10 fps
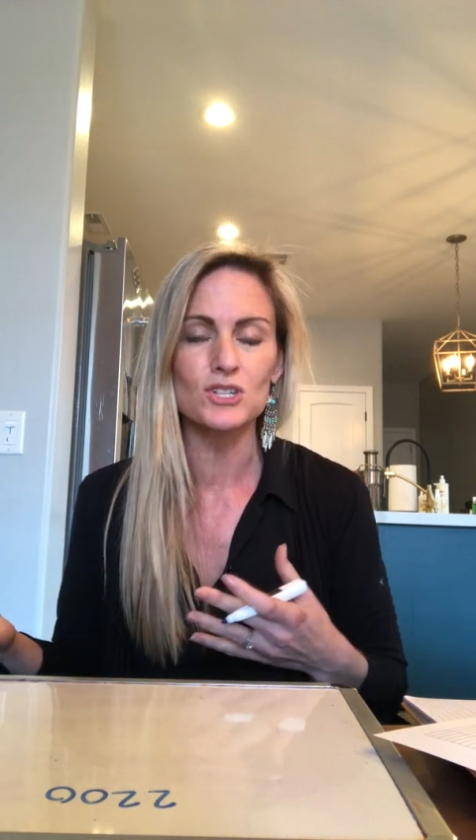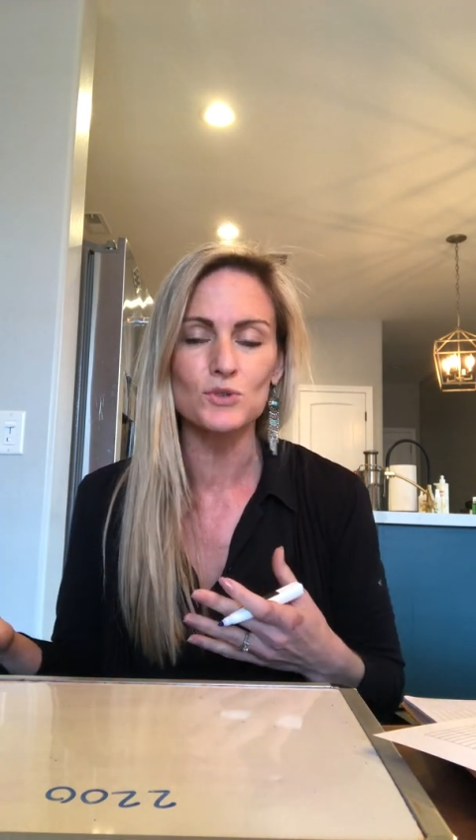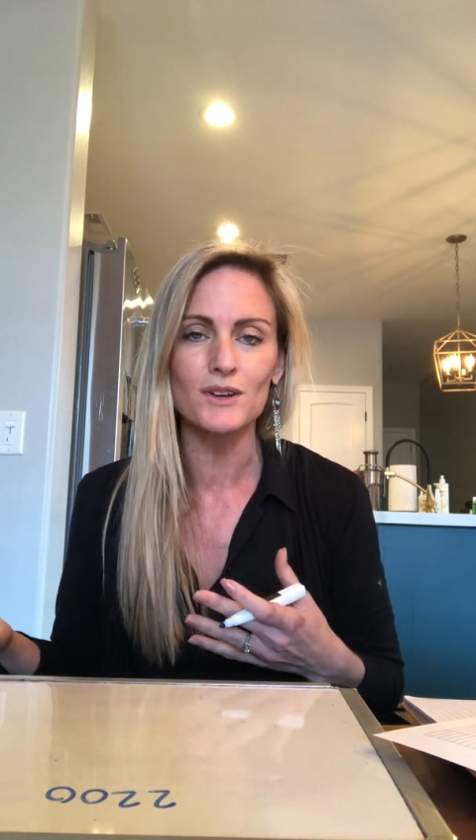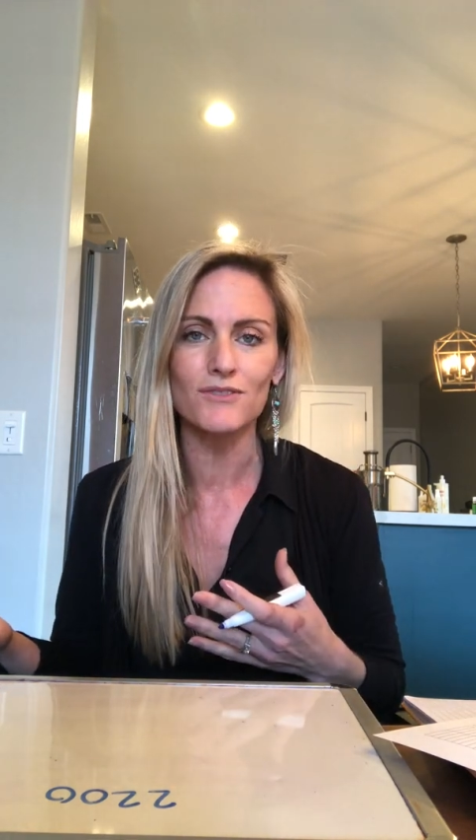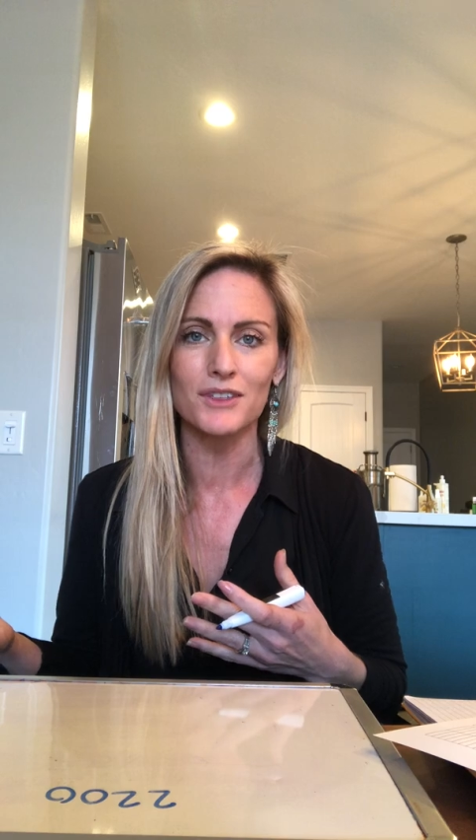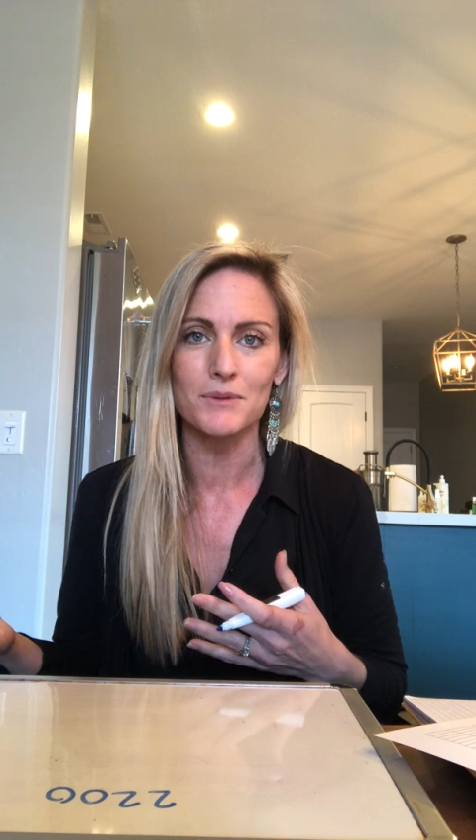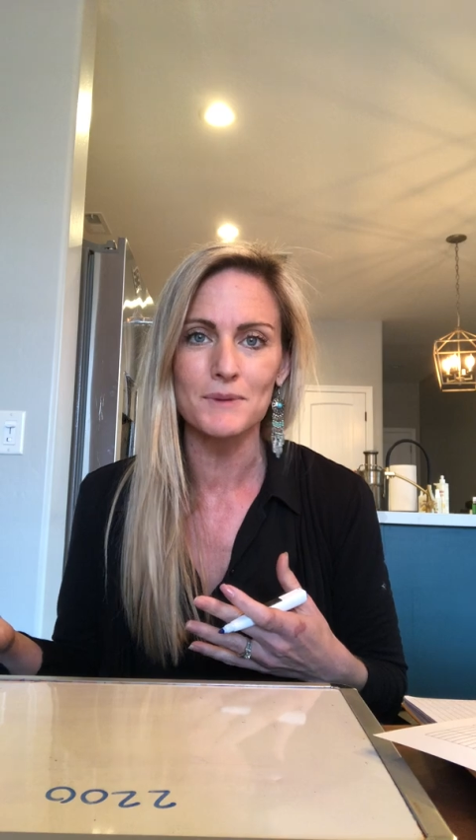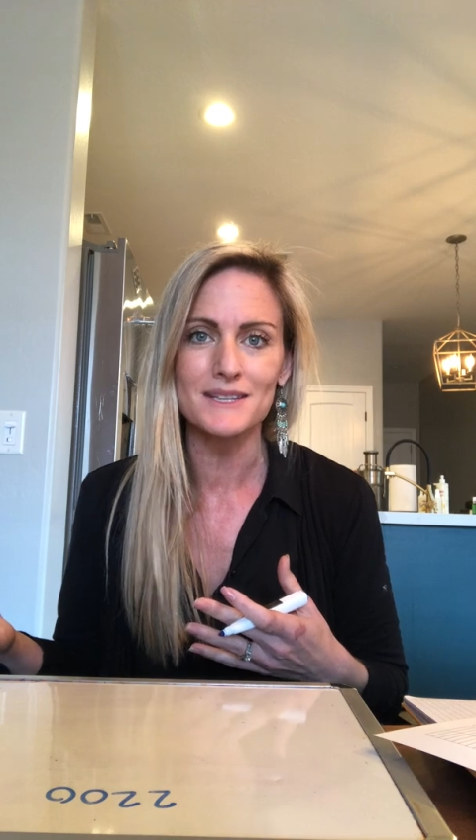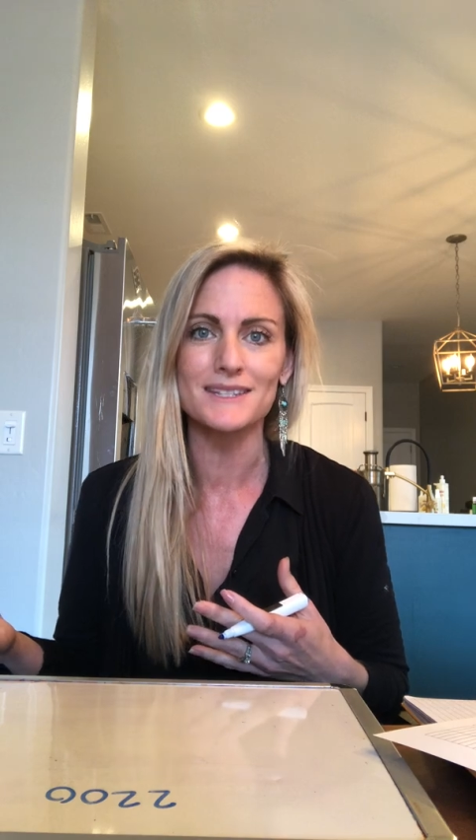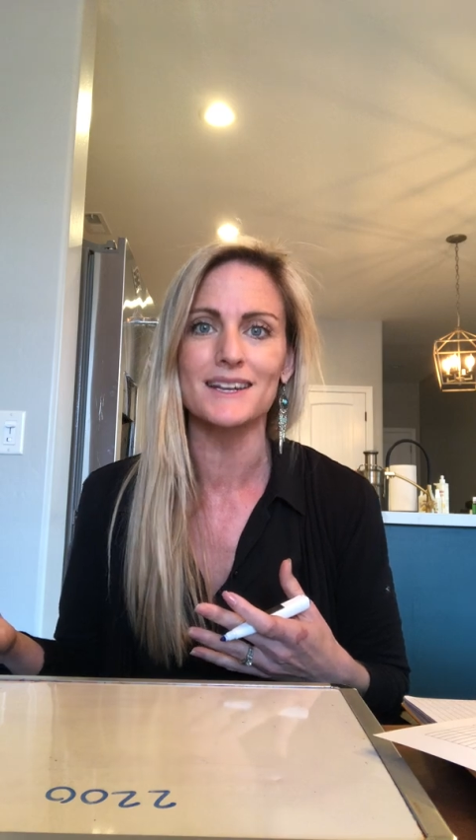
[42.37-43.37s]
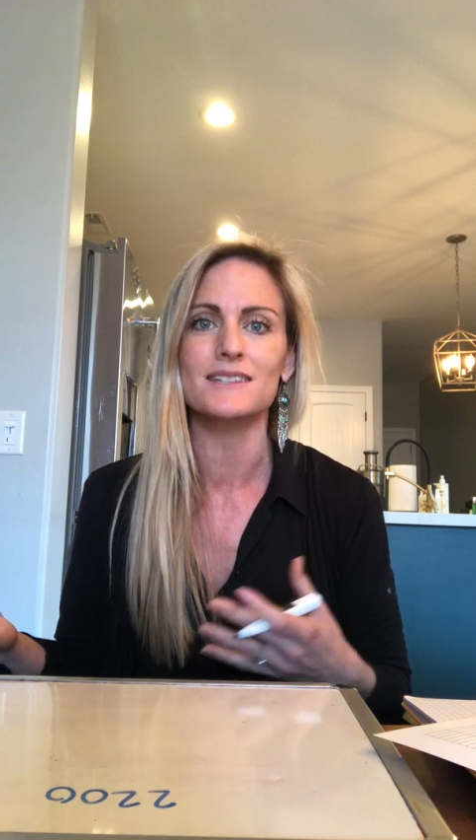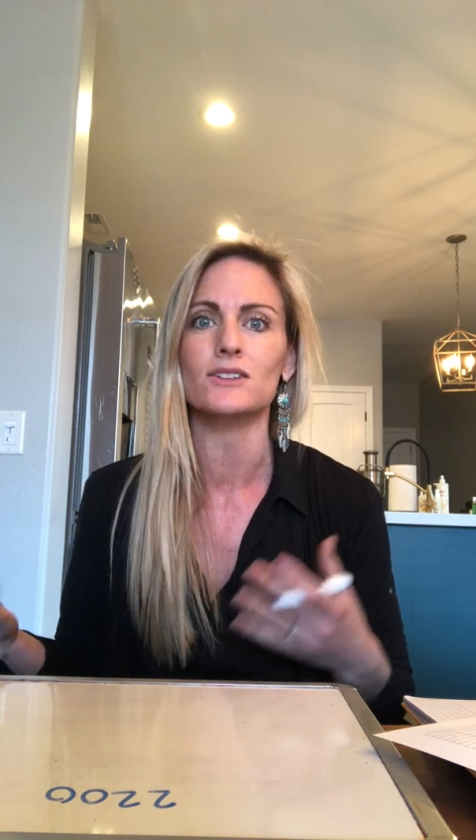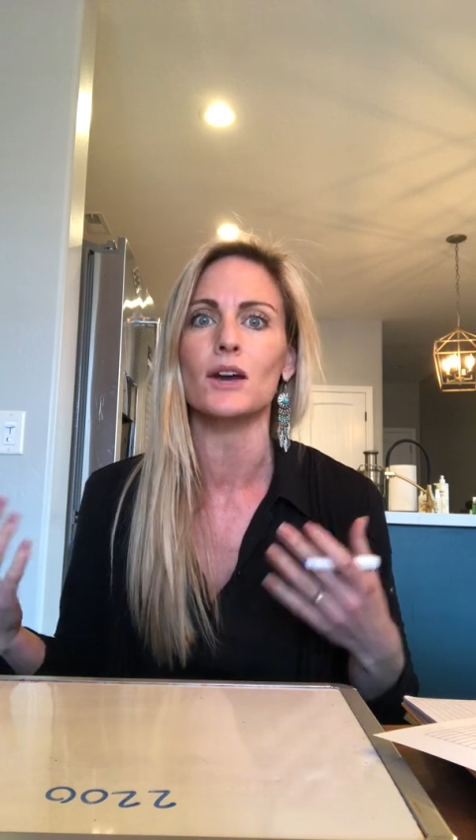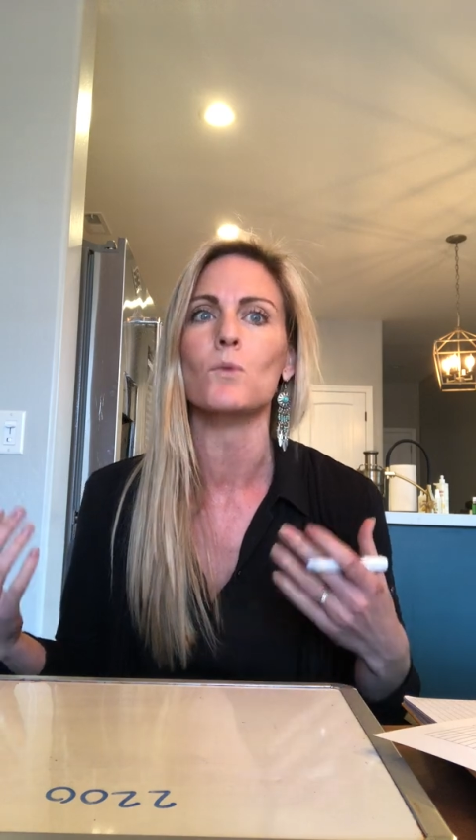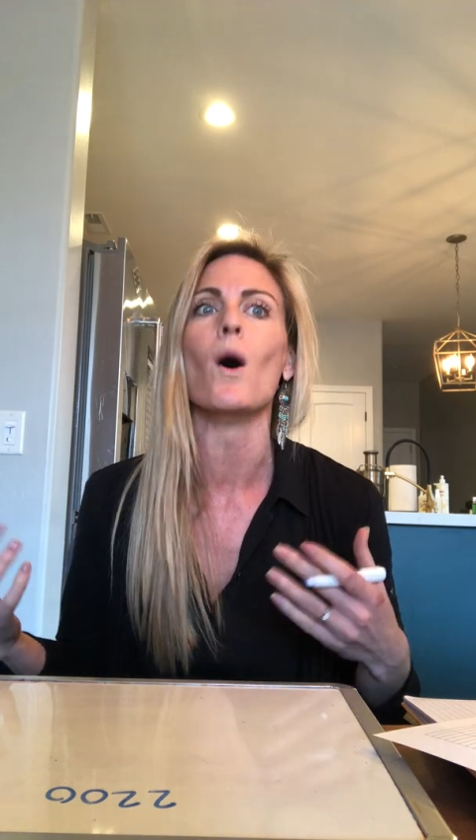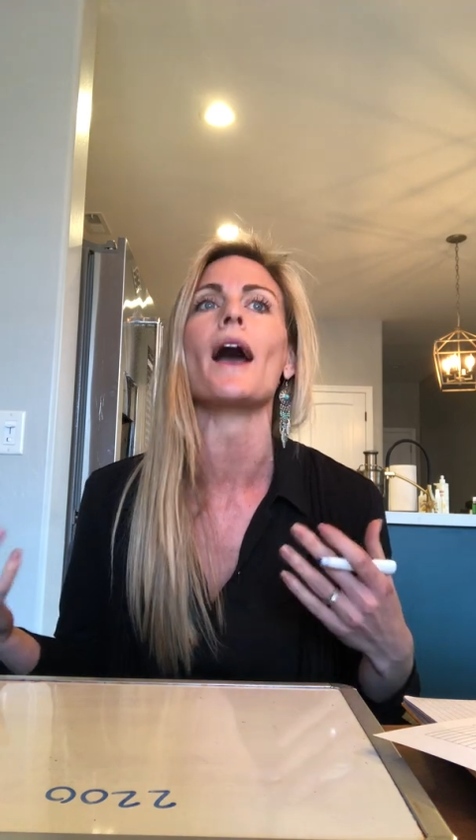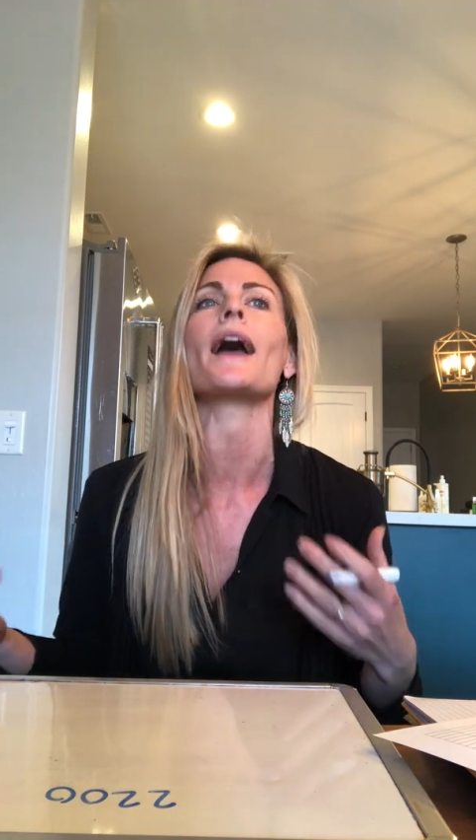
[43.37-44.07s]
doing for their business, they're like, why